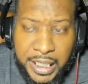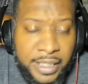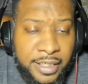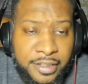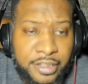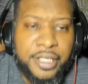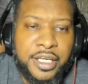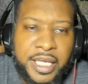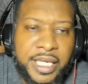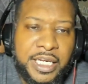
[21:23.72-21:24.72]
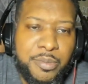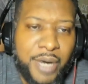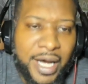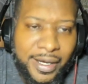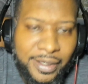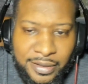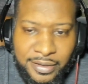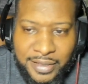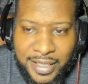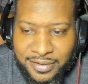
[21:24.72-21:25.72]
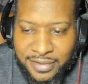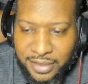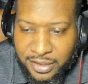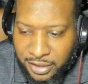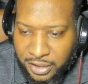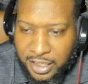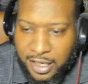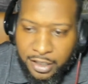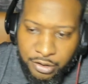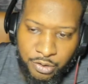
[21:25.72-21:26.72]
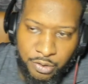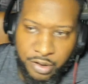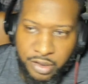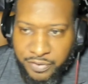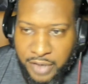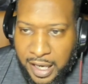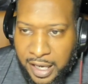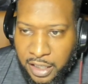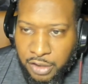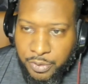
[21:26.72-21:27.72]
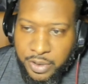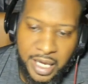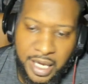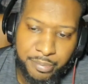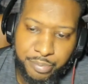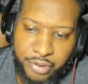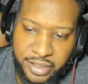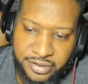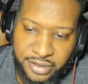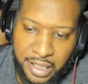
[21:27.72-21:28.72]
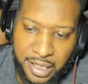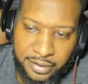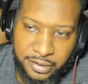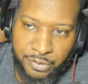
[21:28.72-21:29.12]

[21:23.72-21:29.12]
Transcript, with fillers: And anybody that's sitting in the category of angry at Prescott,